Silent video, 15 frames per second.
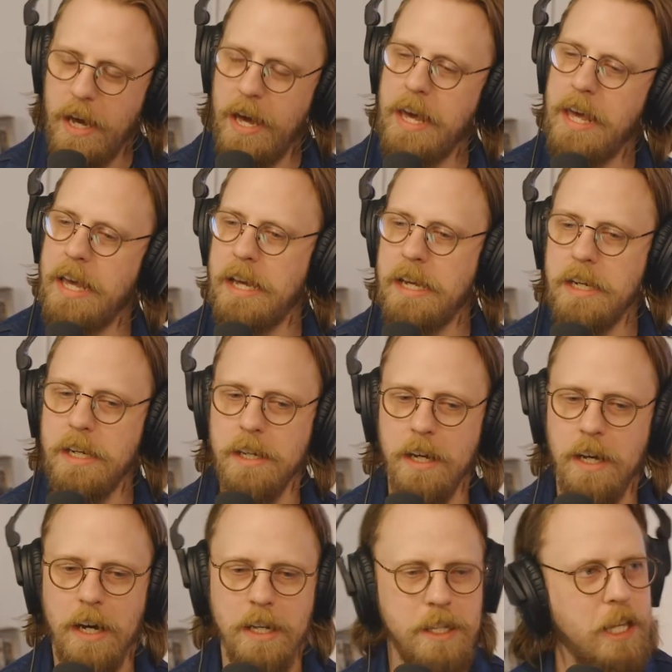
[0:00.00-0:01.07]
And
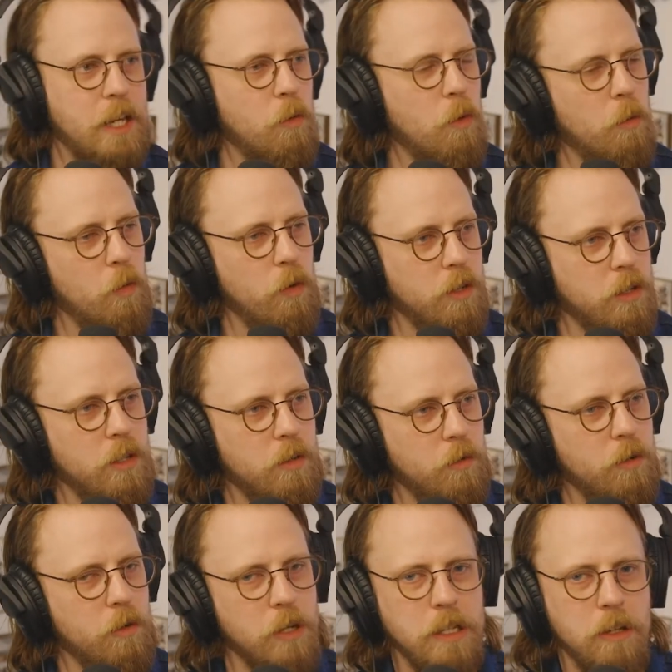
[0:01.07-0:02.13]
I think we
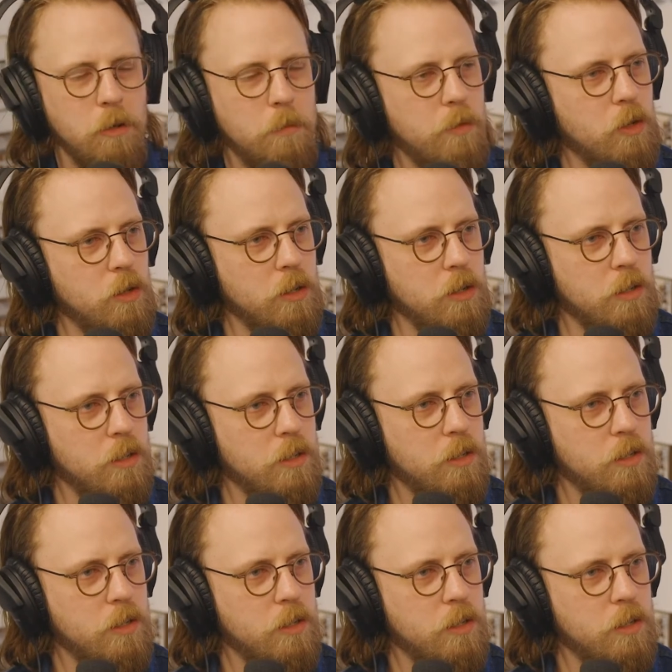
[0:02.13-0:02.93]
were a little more